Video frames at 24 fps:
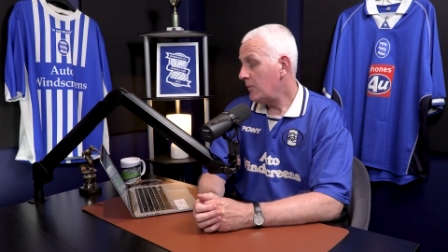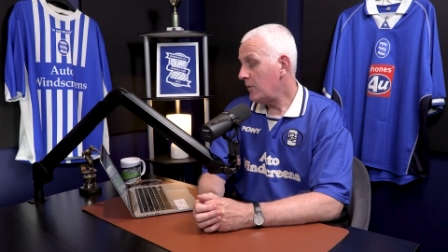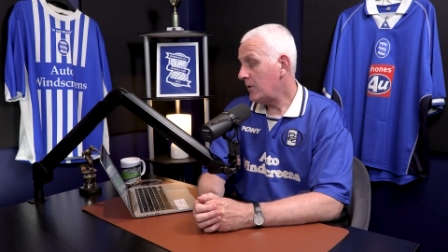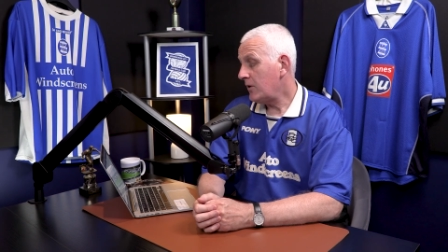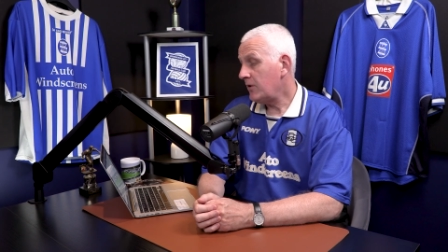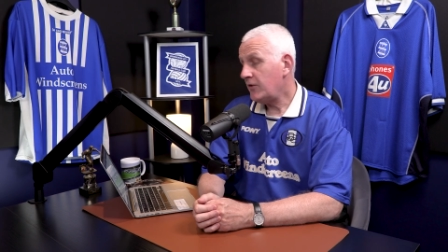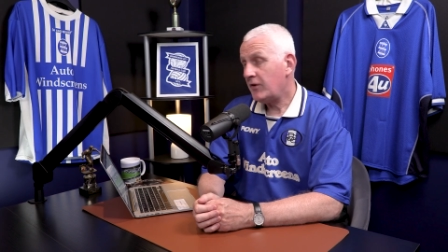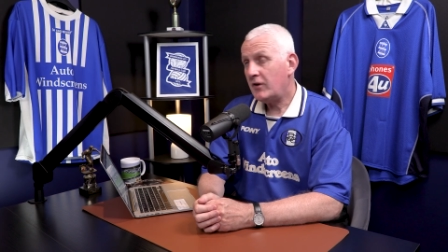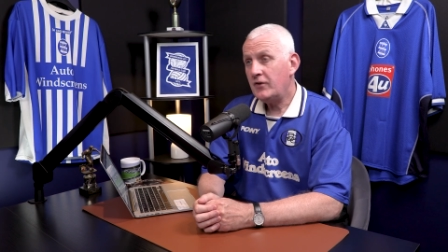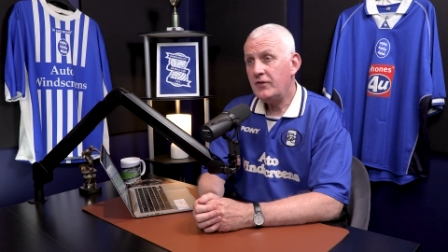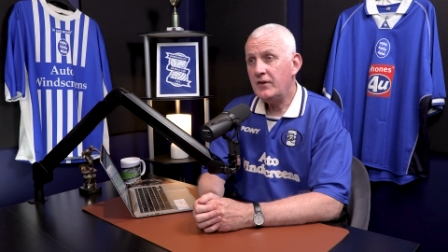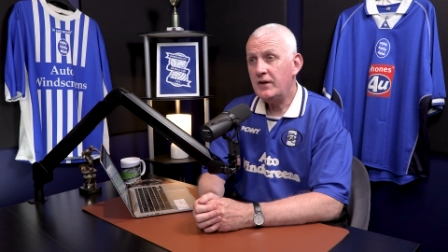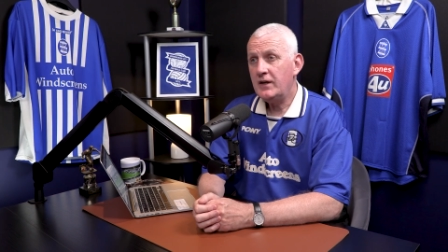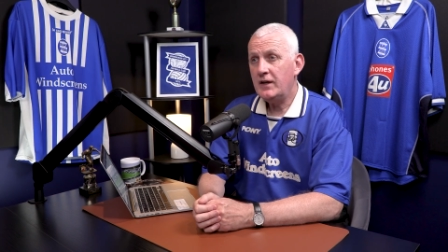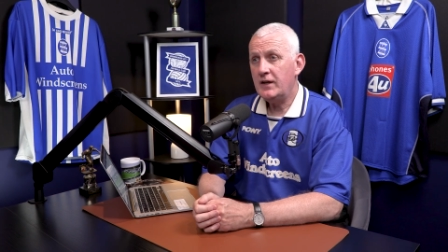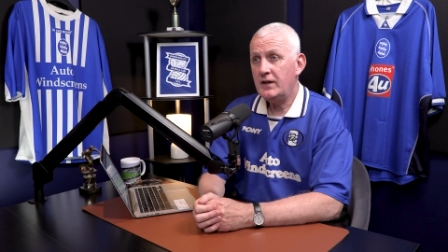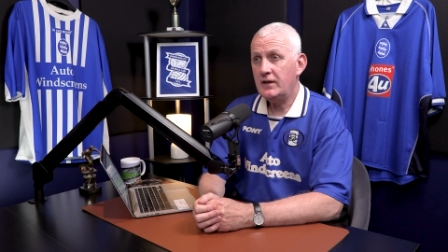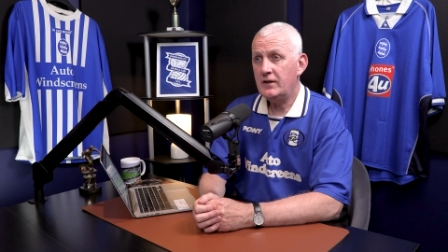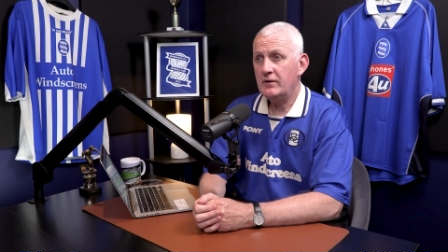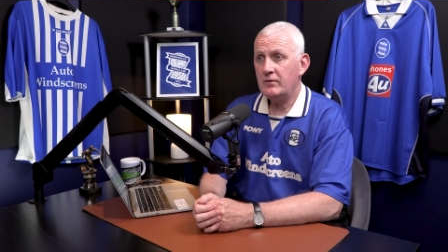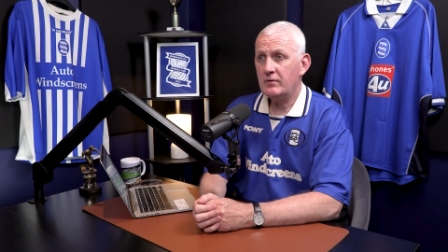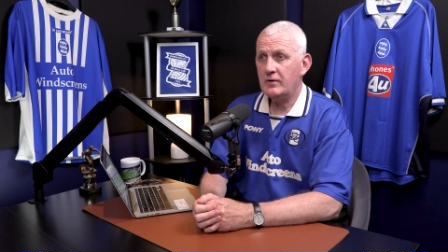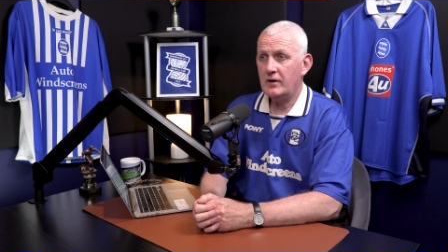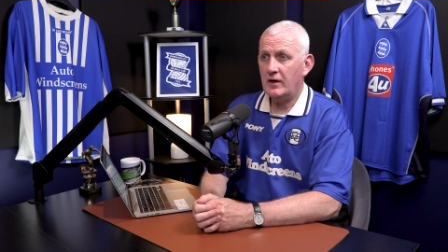Well, I think he's
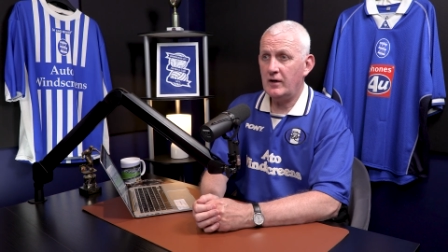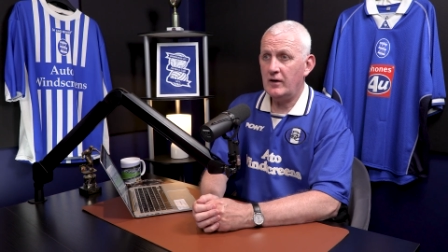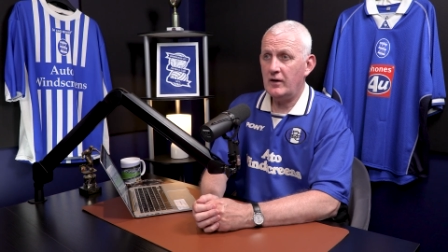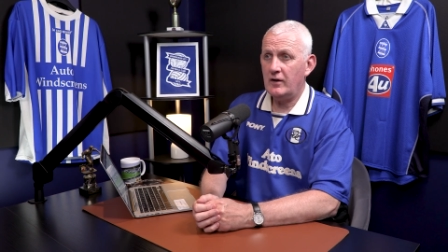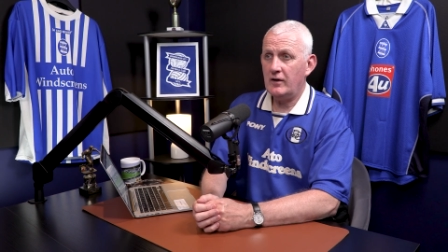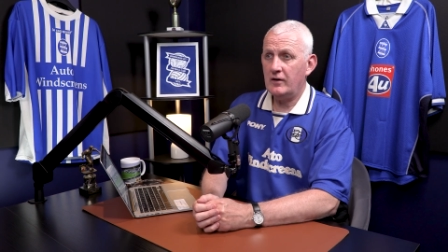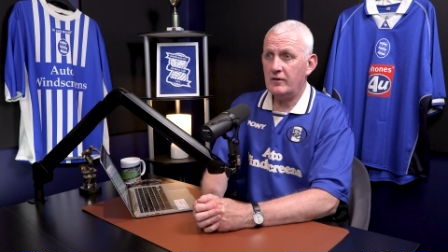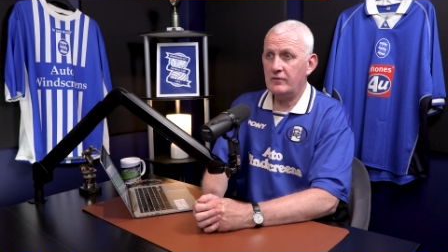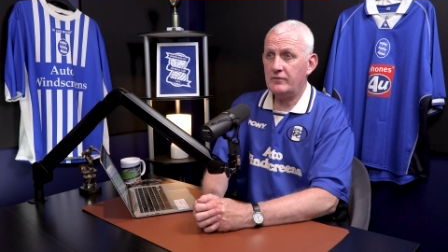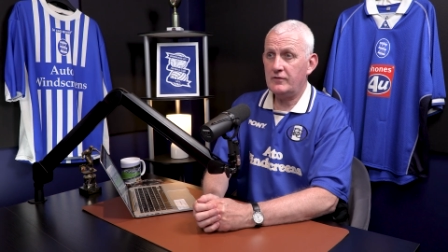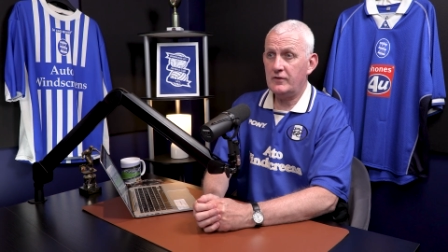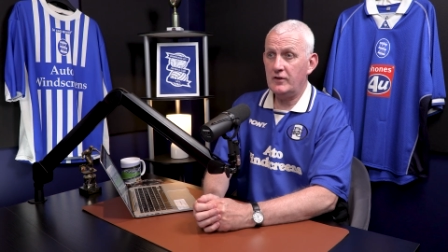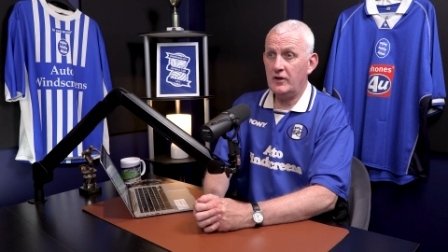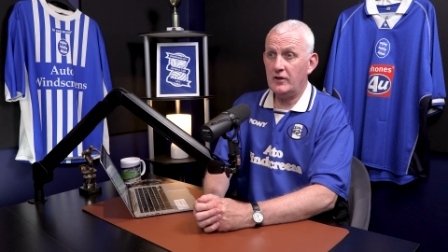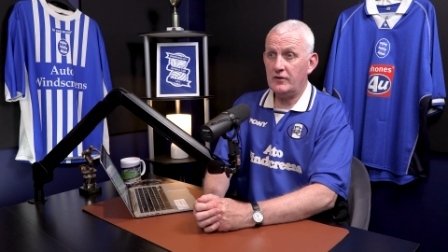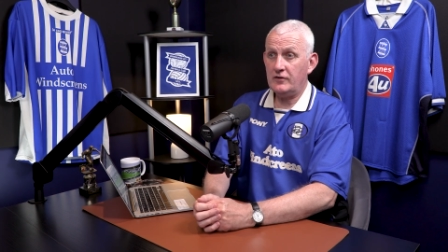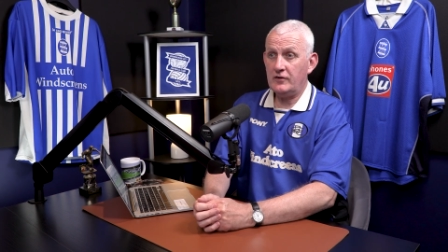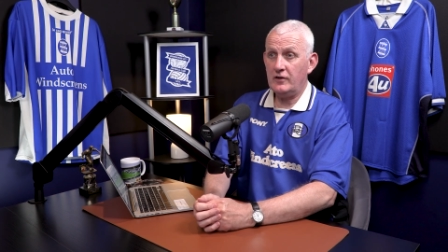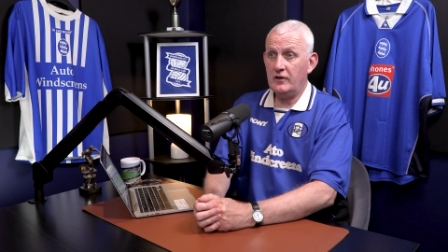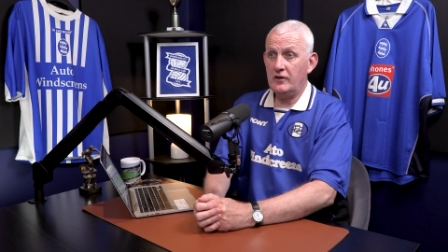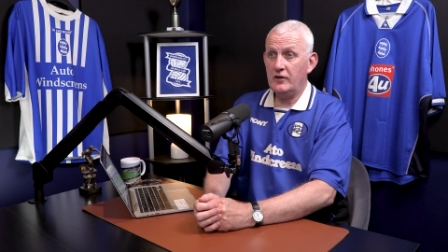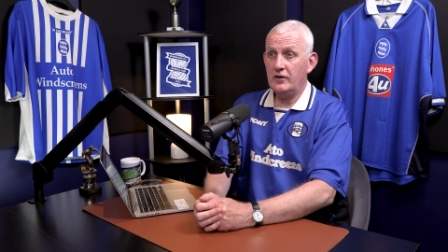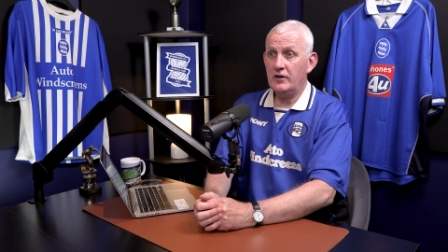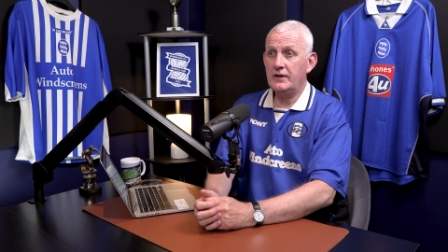still got a lot
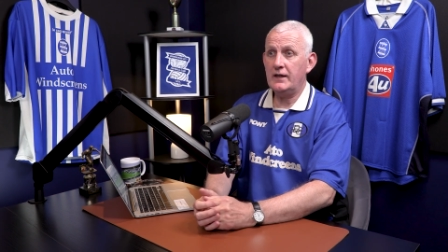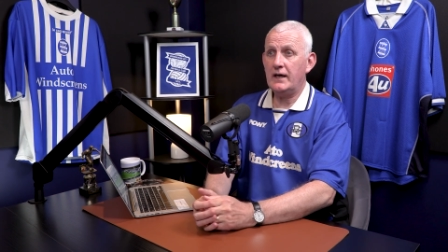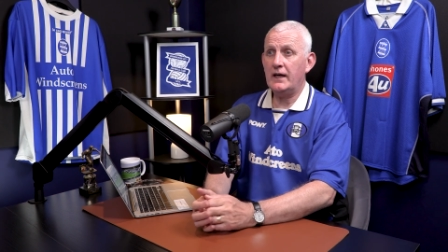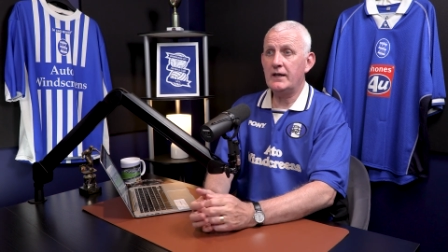to learn,